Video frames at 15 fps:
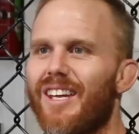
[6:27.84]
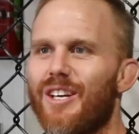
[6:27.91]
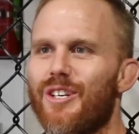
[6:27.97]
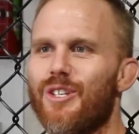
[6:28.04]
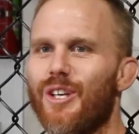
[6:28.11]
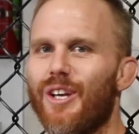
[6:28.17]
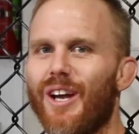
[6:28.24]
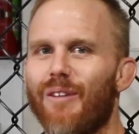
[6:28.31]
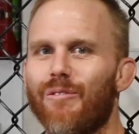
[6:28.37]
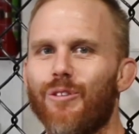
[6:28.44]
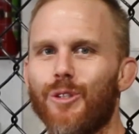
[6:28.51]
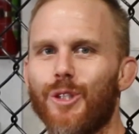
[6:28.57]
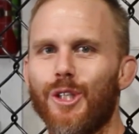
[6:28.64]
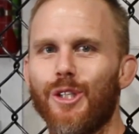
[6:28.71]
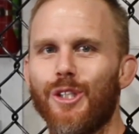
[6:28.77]
Yeah, she
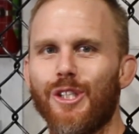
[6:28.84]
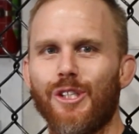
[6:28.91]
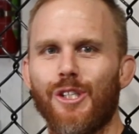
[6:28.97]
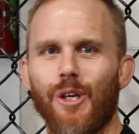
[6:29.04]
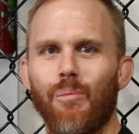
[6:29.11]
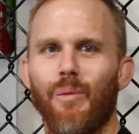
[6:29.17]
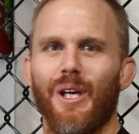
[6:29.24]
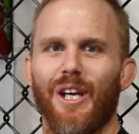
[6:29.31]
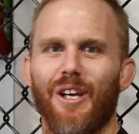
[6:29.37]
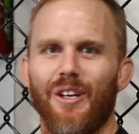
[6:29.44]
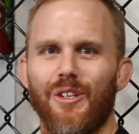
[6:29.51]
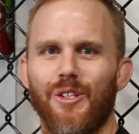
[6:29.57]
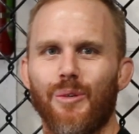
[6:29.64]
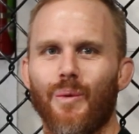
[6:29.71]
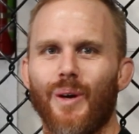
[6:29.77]
unfortunately she seen me get
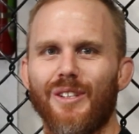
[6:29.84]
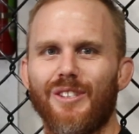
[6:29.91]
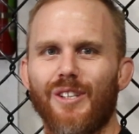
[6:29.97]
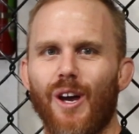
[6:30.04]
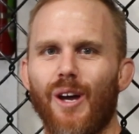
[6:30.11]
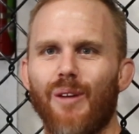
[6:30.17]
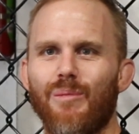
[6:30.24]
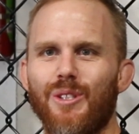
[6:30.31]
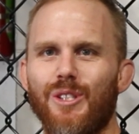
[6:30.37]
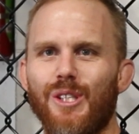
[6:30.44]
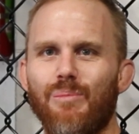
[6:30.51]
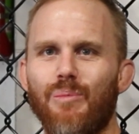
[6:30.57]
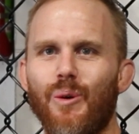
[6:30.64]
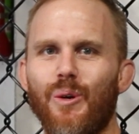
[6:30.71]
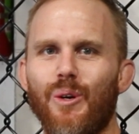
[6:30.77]
injured one time and
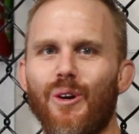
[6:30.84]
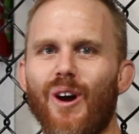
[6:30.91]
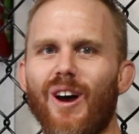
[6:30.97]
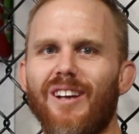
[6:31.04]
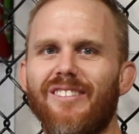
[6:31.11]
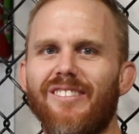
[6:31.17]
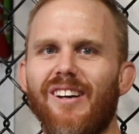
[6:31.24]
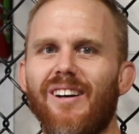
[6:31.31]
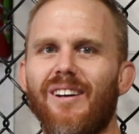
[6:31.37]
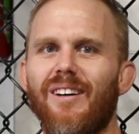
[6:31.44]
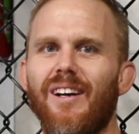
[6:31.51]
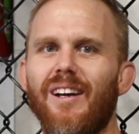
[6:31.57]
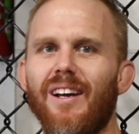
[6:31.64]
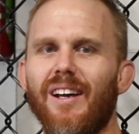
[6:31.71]
she bawled her eyes out.